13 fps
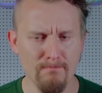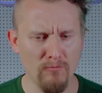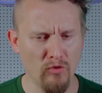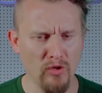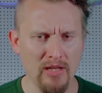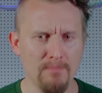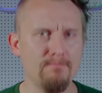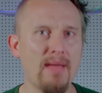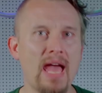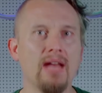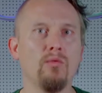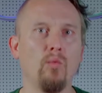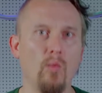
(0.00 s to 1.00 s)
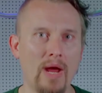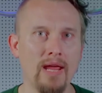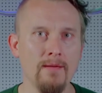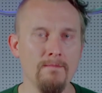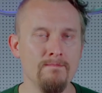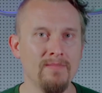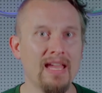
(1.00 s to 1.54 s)
really bad
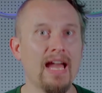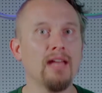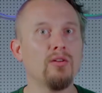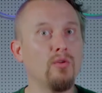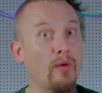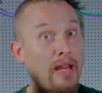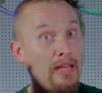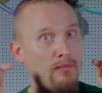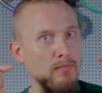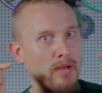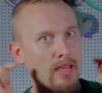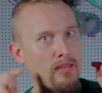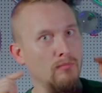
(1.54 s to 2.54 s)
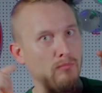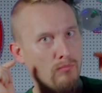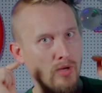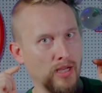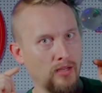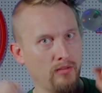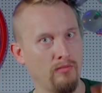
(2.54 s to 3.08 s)
way, I train my
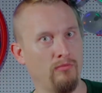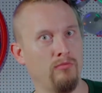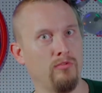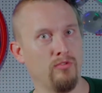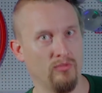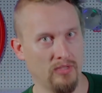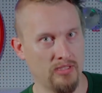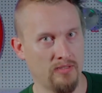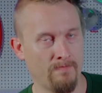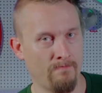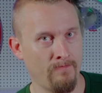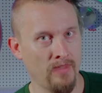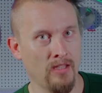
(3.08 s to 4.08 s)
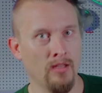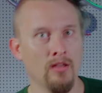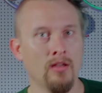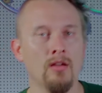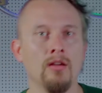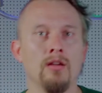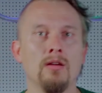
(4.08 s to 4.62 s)
brain to it.
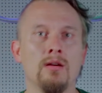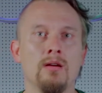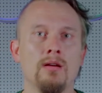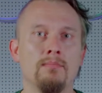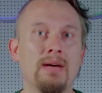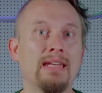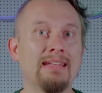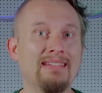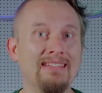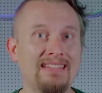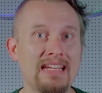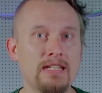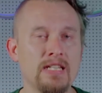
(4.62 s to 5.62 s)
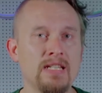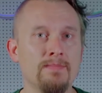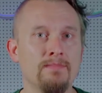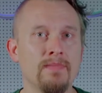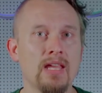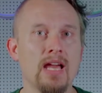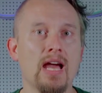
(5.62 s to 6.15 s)
But instead,
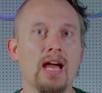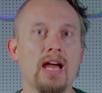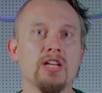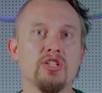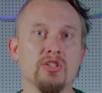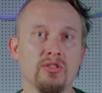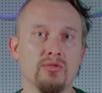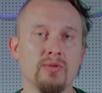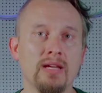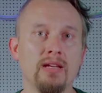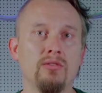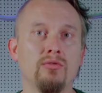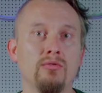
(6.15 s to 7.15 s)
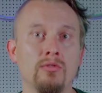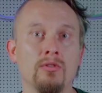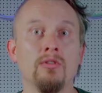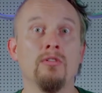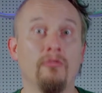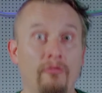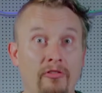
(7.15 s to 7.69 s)
I should train to
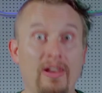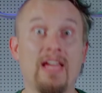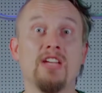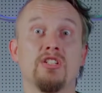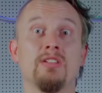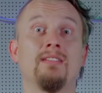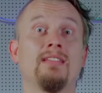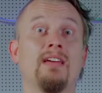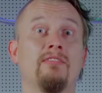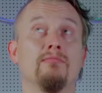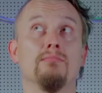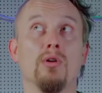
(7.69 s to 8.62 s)
flash the 7